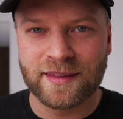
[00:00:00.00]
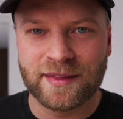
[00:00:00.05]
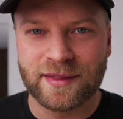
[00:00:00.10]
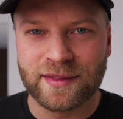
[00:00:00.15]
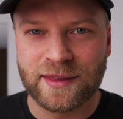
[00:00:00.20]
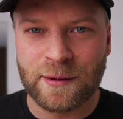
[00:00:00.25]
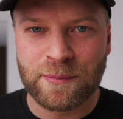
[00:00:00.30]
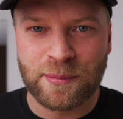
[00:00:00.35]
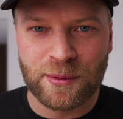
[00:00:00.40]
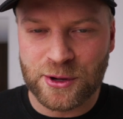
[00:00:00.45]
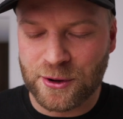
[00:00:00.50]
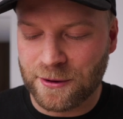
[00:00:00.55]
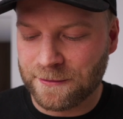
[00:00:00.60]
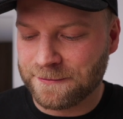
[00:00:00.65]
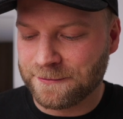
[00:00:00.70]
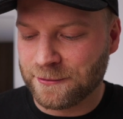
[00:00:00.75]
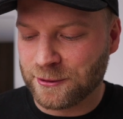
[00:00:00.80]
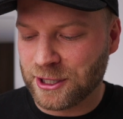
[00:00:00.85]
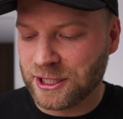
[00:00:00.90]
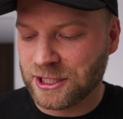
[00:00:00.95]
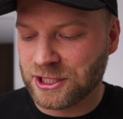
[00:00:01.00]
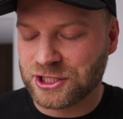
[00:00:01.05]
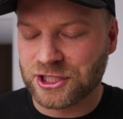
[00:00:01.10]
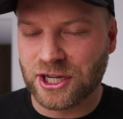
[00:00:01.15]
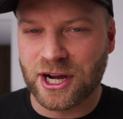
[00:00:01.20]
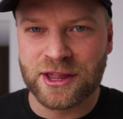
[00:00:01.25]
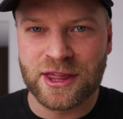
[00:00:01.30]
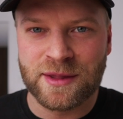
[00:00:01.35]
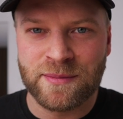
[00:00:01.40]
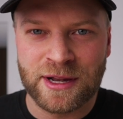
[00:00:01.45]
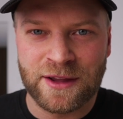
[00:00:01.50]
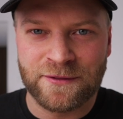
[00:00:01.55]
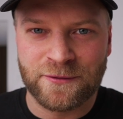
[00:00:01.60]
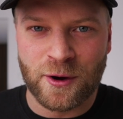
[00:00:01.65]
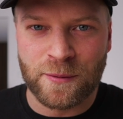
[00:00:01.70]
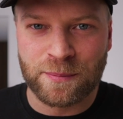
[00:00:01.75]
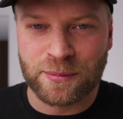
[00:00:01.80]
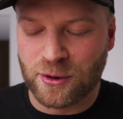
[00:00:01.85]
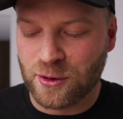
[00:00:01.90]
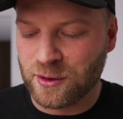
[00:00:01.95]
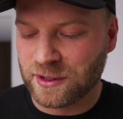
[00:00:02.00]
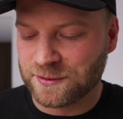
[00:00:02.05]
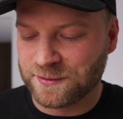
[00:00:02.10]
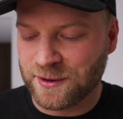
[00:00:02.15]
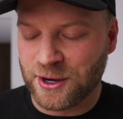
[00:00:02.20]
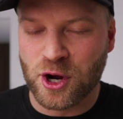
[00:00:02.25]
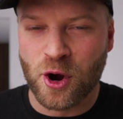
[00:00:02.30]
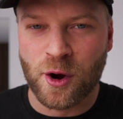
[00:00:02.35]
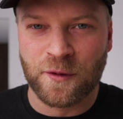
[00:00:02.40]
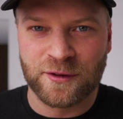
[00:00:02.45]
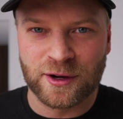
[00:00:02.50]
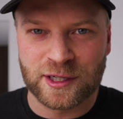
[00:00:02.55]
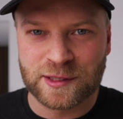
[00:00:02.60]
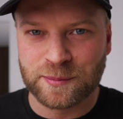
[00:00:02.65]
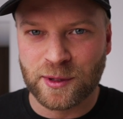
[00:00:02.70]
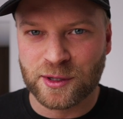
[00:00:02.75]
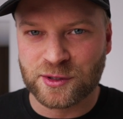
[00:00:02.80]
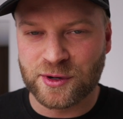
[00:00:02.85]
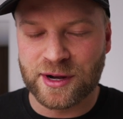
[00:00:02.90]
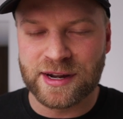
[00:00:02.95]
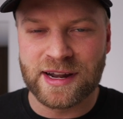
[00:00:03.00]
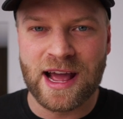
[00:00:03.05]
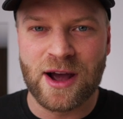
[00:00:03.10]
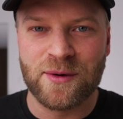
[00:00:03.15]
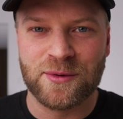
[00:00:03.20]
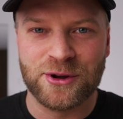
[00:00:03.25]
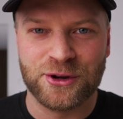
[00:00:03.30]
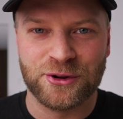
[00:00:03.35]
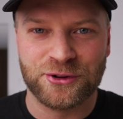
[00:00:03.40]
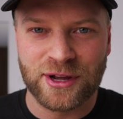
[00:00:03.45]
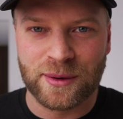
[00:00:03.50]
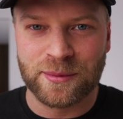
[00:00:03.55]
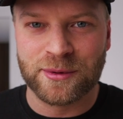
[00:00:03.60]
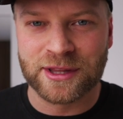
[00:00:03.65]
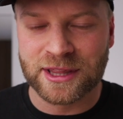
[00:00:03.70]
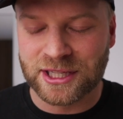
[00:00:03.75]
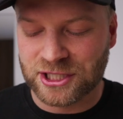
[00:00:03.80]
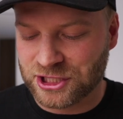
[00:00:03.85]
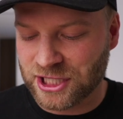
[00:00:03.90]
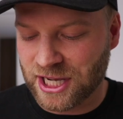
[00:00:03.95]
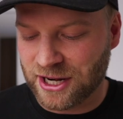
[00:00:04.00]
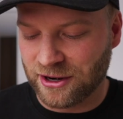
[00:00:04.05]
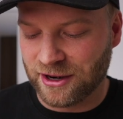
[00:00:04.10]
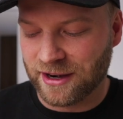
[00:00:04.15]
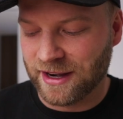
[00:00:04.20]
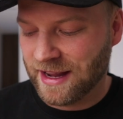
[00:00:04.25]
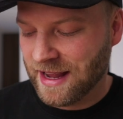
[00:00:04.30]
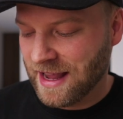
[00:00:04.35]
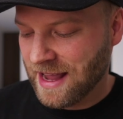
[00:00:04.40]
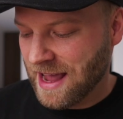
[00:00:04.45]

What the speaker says: Tepo, your footage on the Mini 4 Pro is very overexposed right now when you're doubling the shutter.